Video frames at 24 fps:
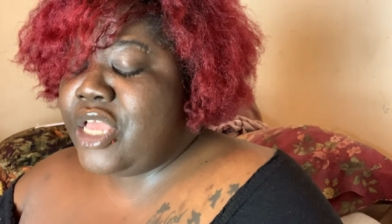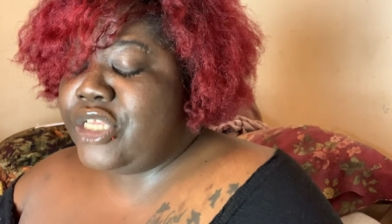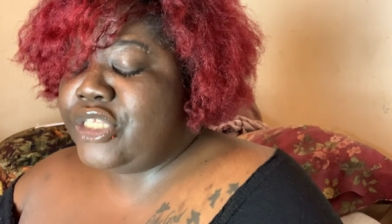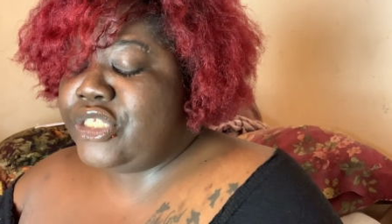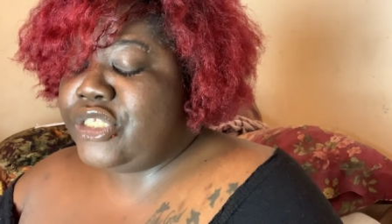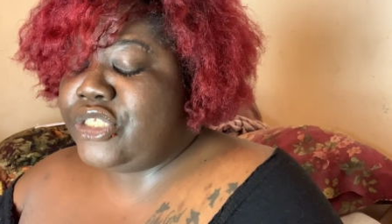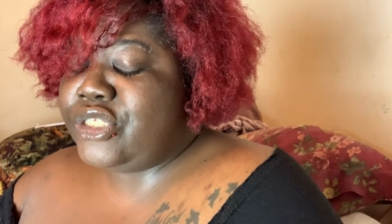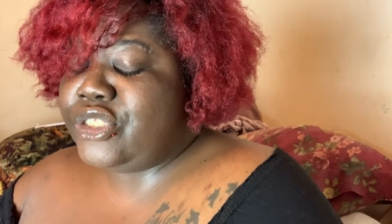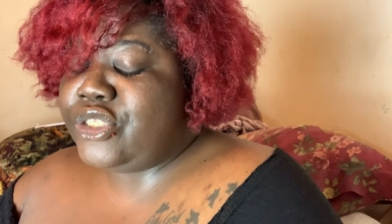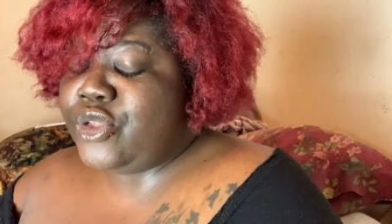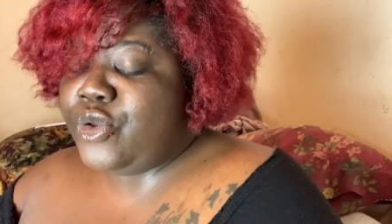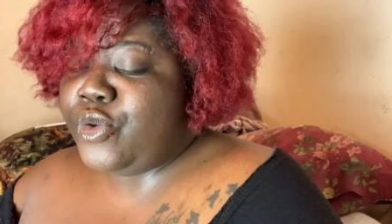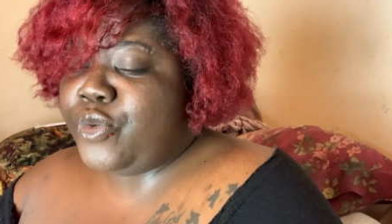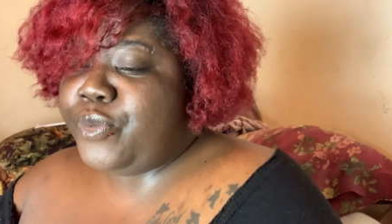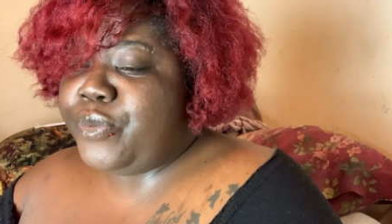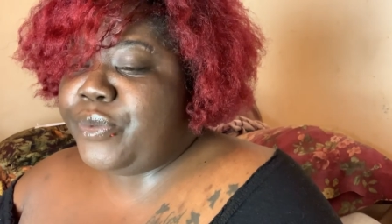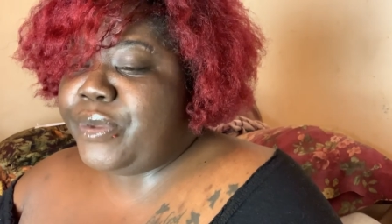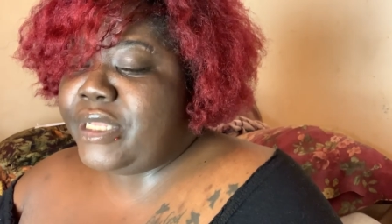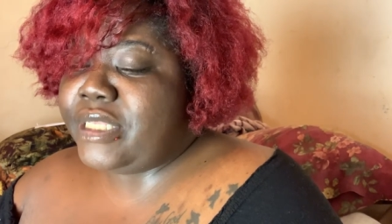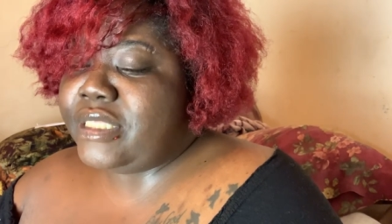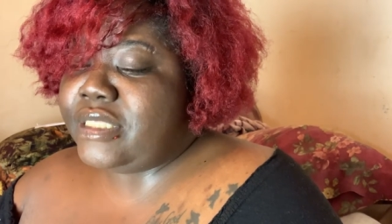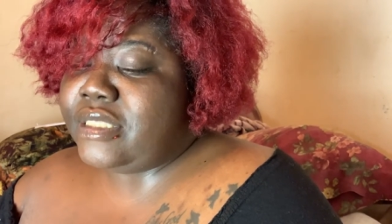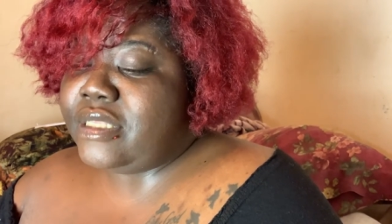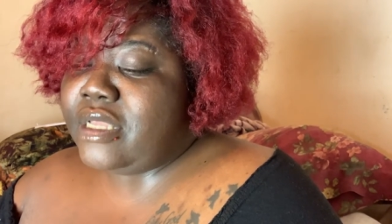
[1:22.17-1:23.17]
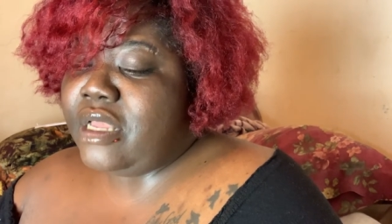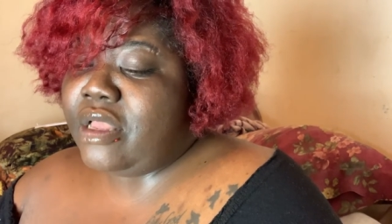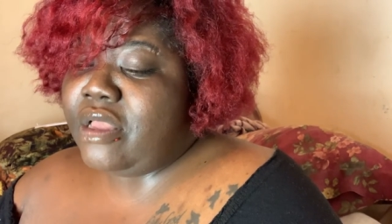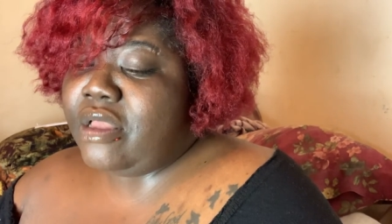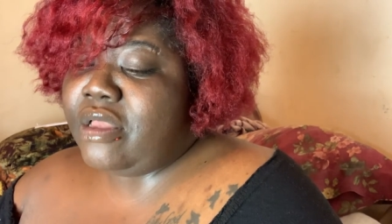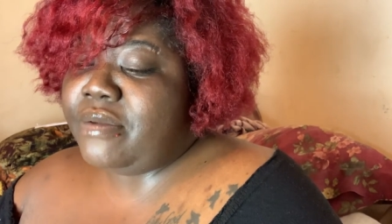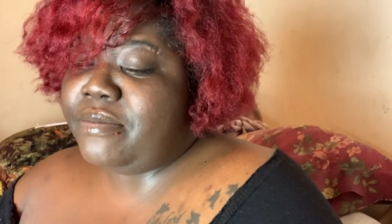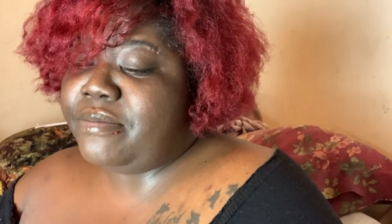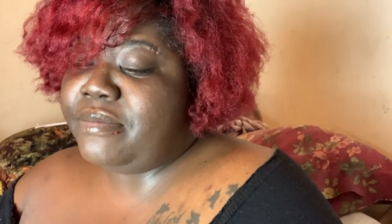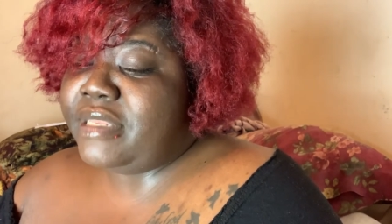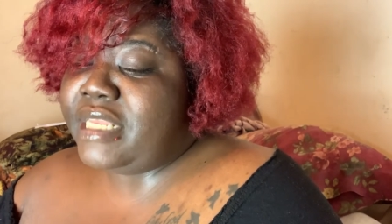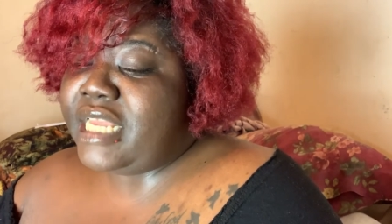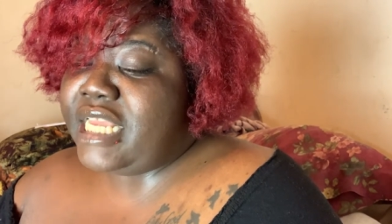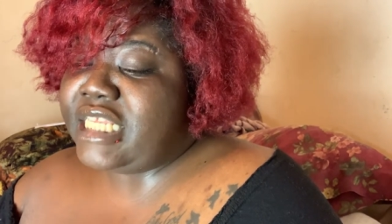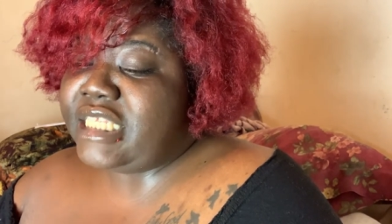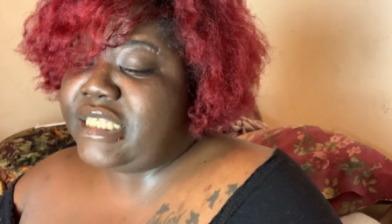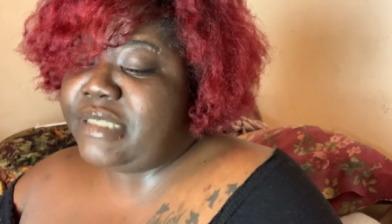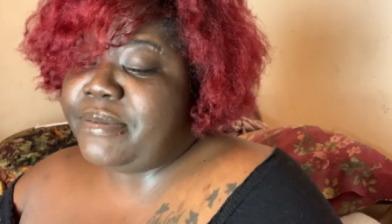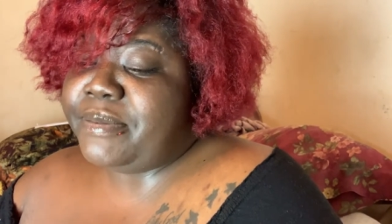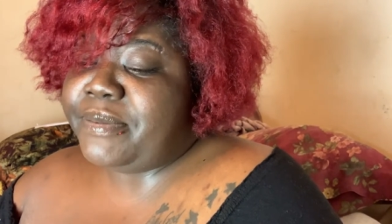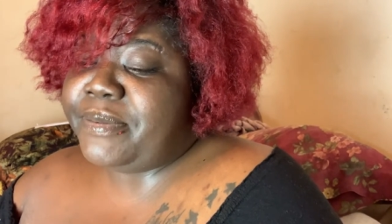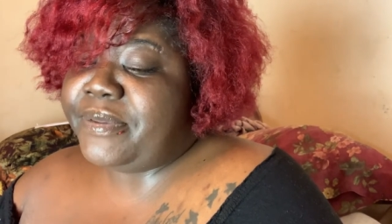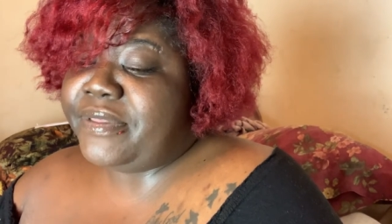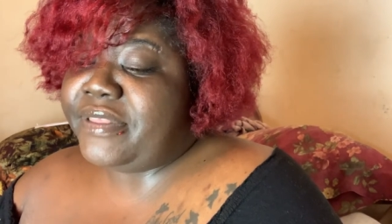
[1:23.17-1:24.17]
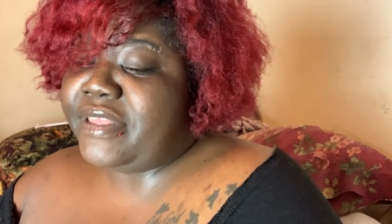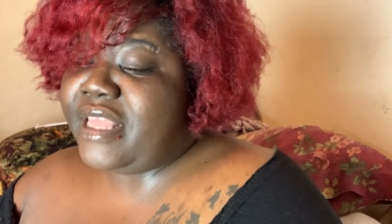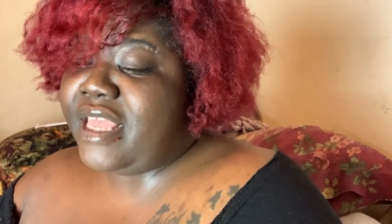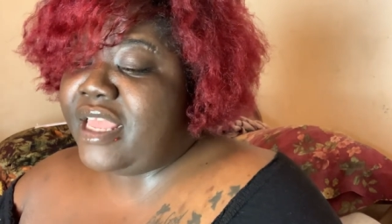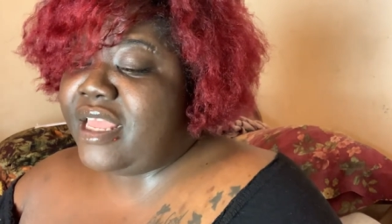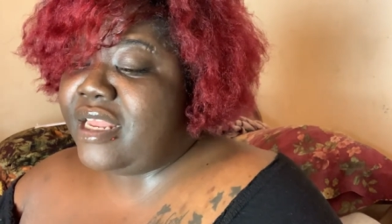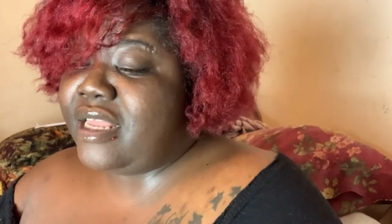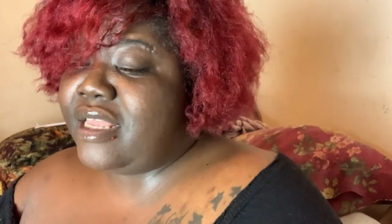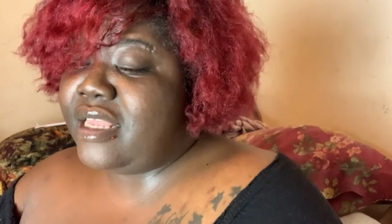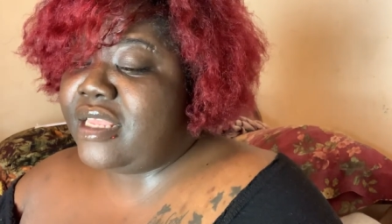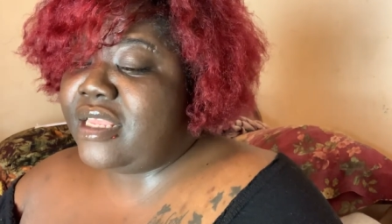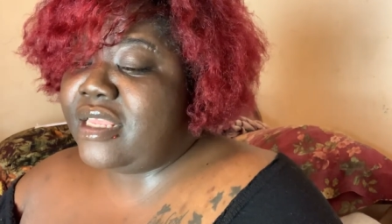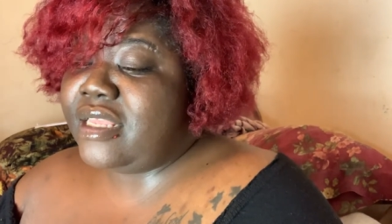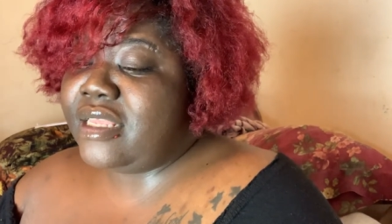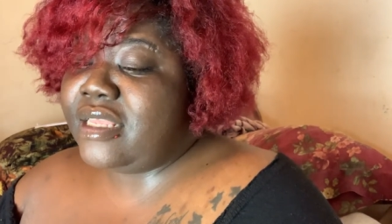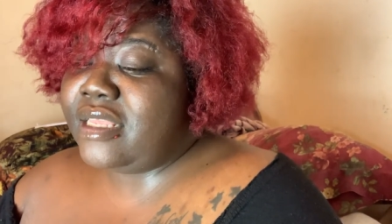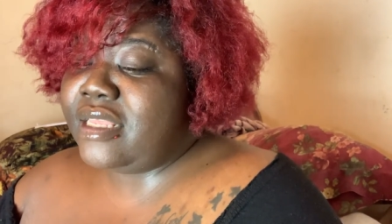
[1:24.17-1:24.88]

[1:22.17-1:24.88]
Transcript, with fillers: Stupid, dumb, that's pathetic.